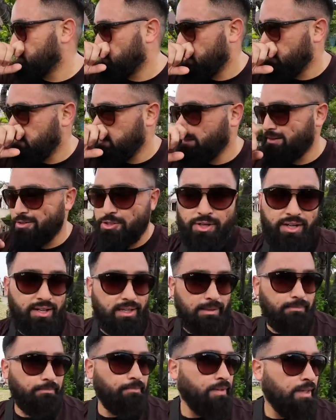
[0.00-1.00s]
new, maybe they'll drink
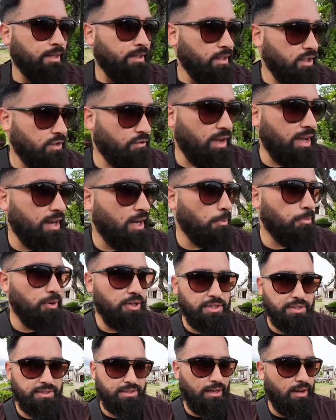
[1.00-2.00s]
it. It's fine, I'll
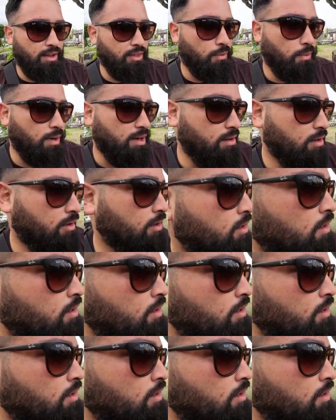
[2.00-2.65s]
purchase another one.